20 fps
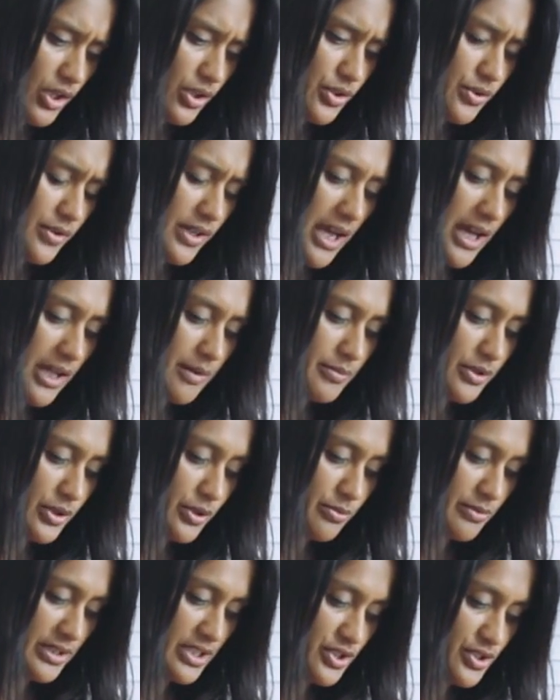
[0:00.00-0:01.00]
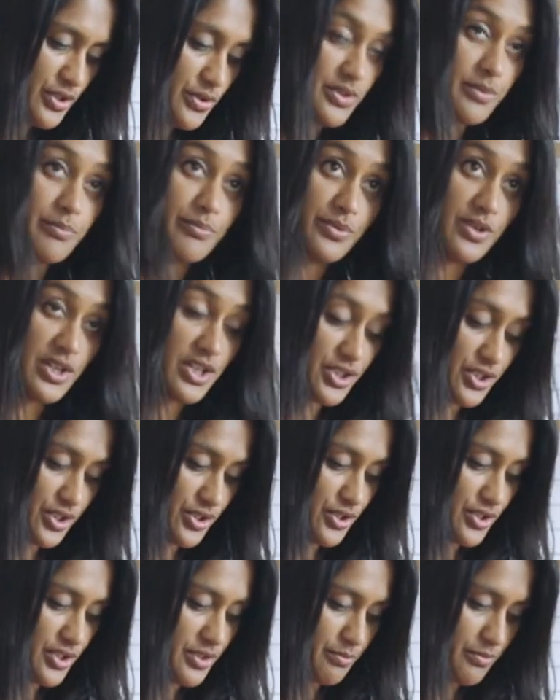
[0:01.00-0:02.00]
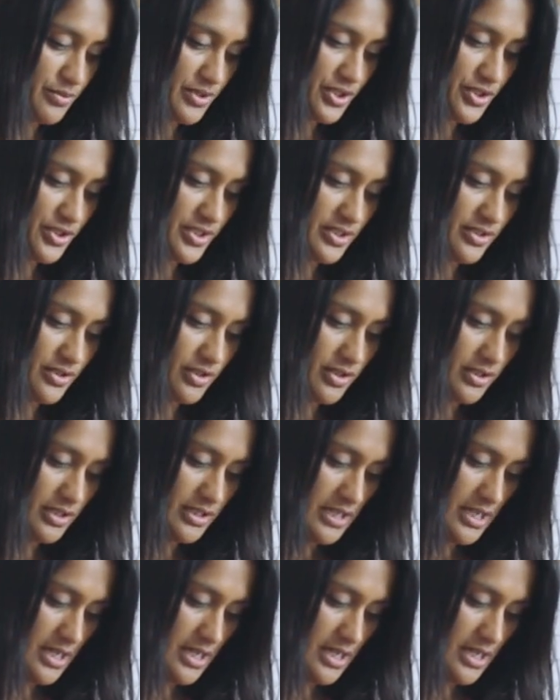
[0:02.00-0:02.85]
You can, by all means, use a brush and just brush this on.